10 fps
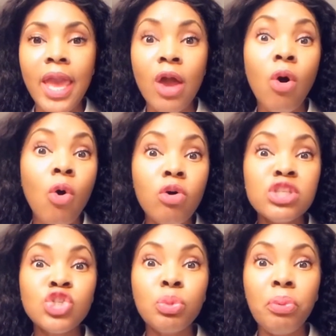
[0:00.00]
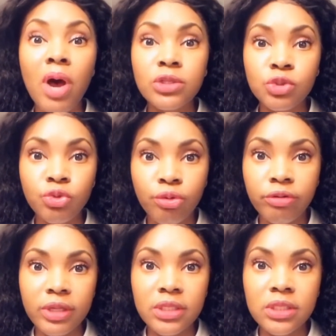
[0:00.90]
or
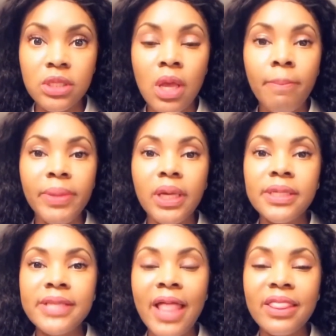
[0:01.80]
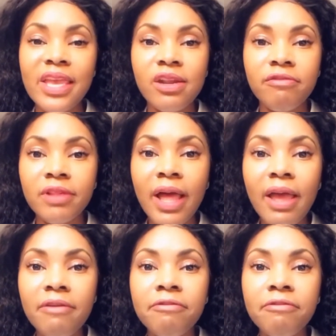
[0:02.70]
suppositories, because at the end of life,